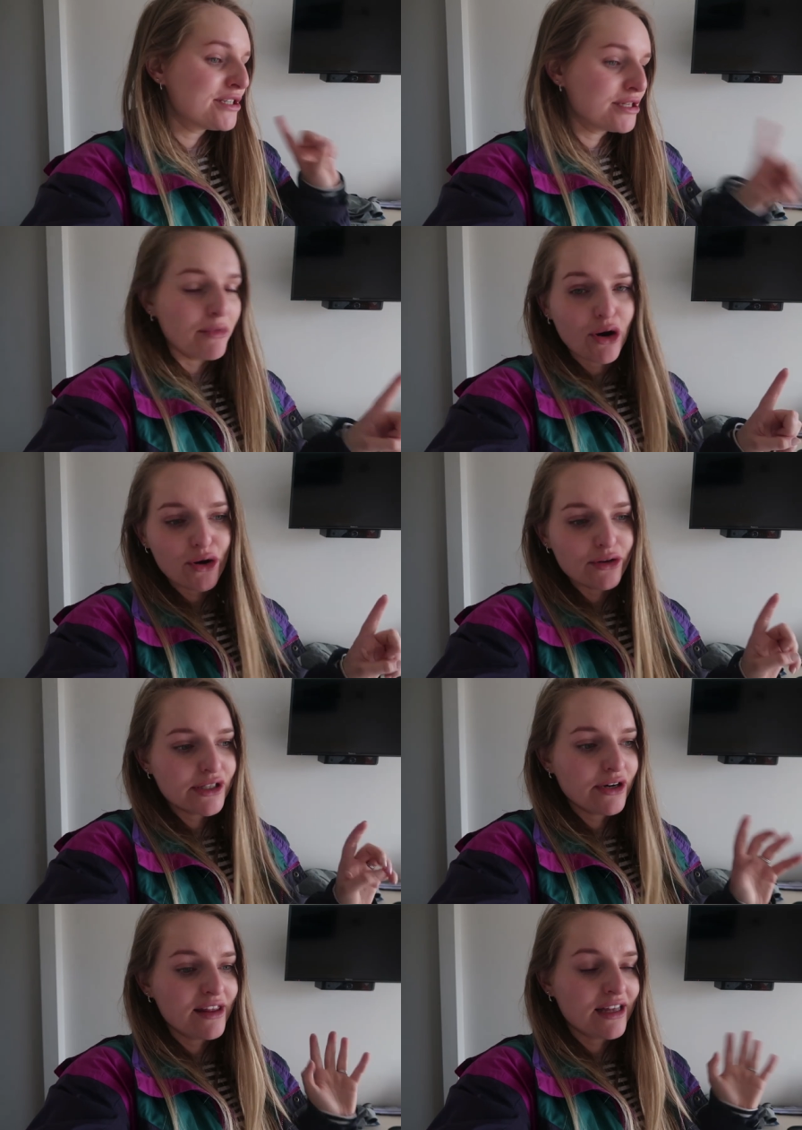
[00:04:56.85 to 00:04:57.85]
tomorrow
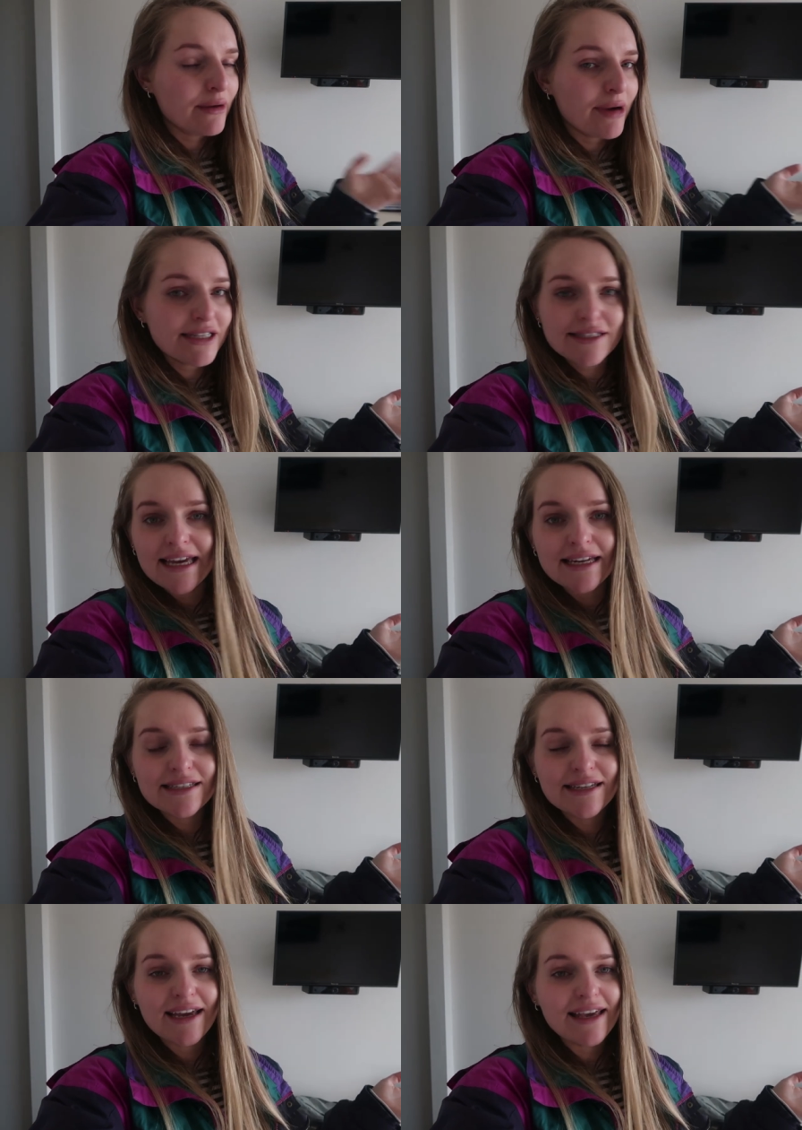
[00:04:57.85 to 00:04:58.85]
so I think I might just
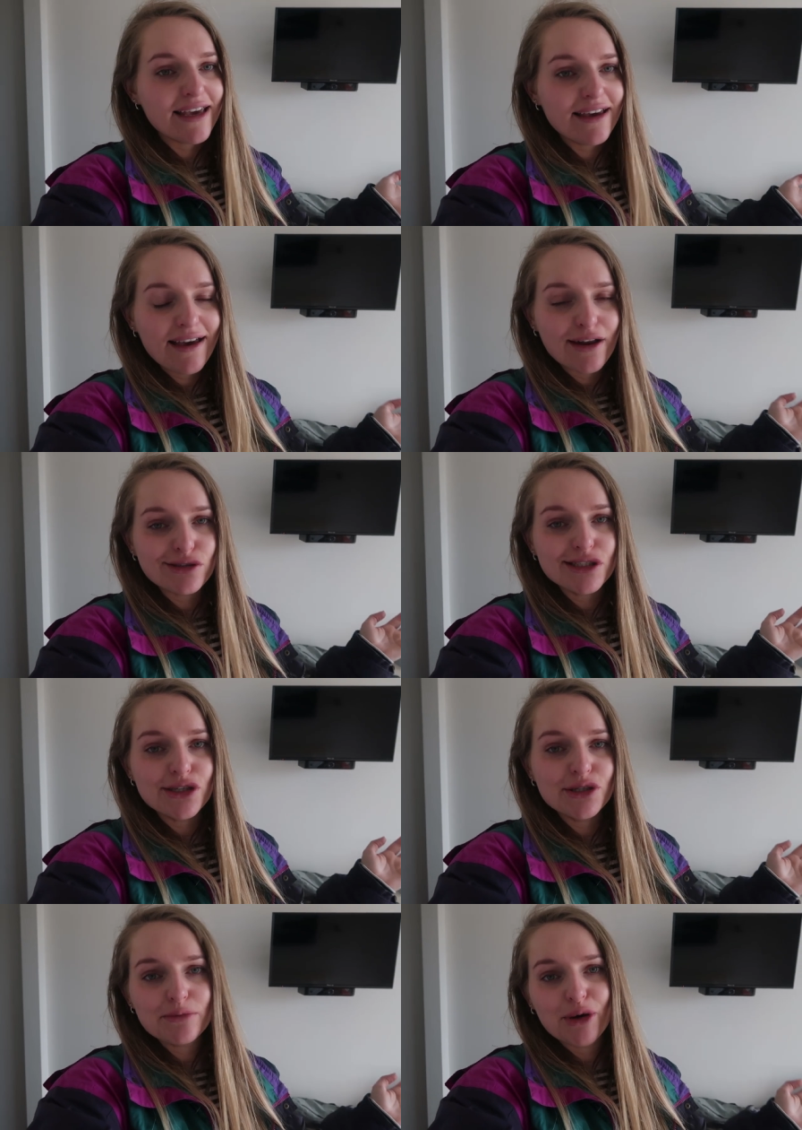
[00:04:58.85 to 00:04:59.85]
end today here and I'll
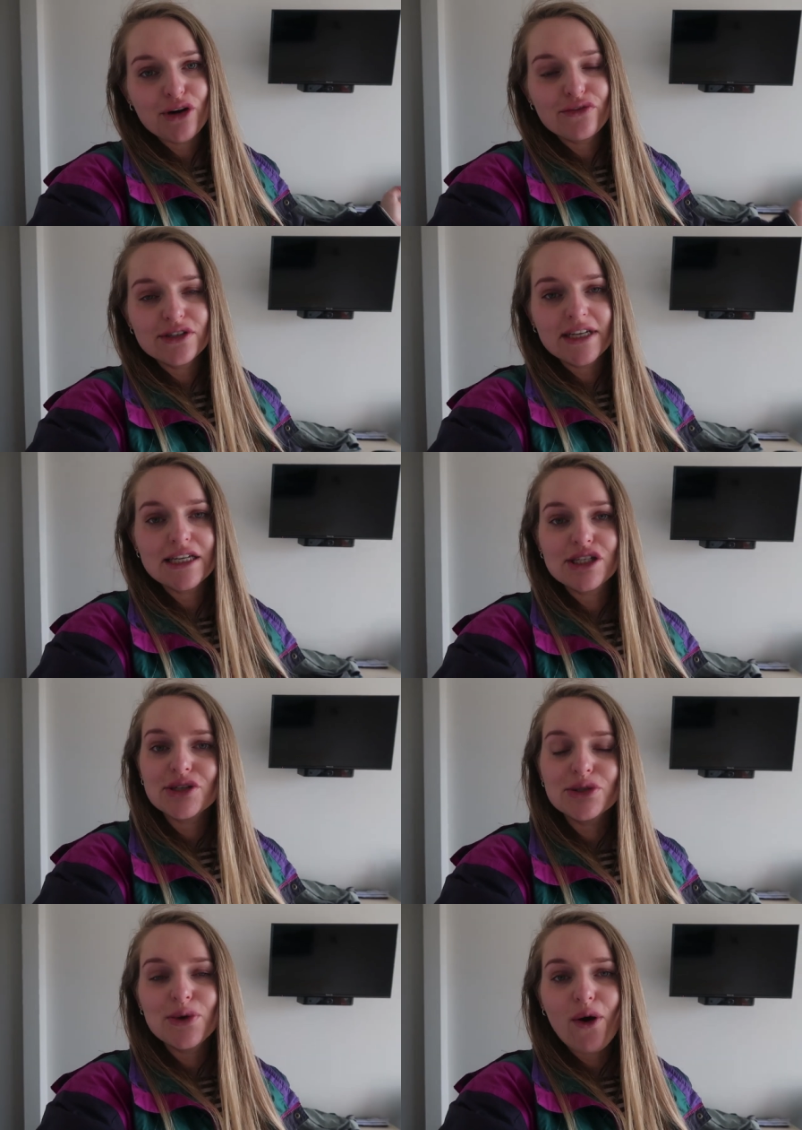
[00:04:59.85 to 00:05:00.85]
see you tomorrow for day
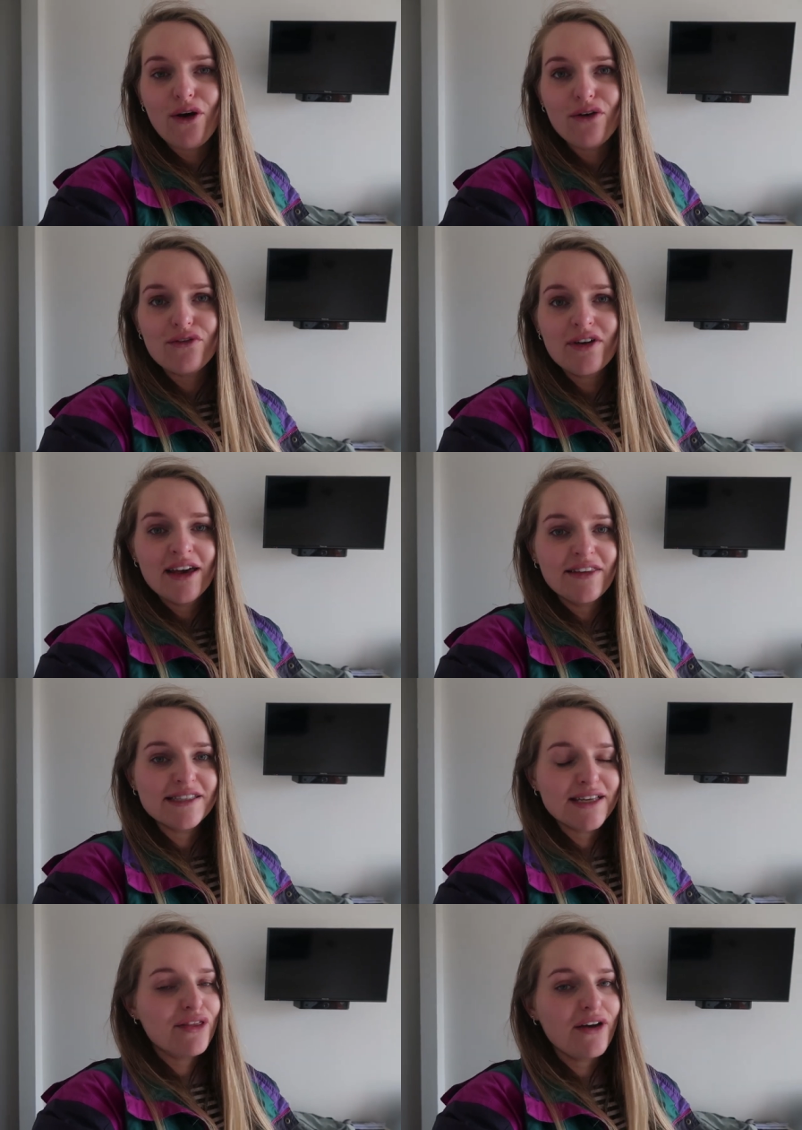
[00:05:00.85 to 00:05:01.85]
two of
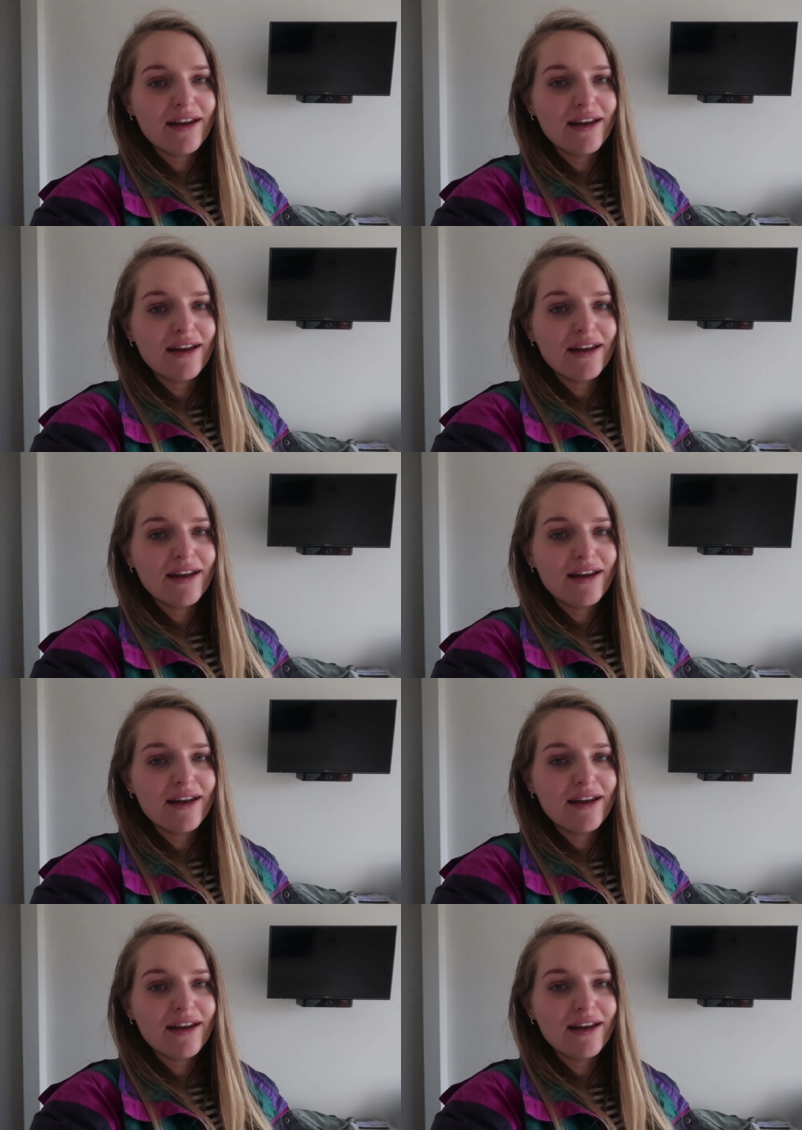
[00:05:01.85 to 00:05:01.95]
the South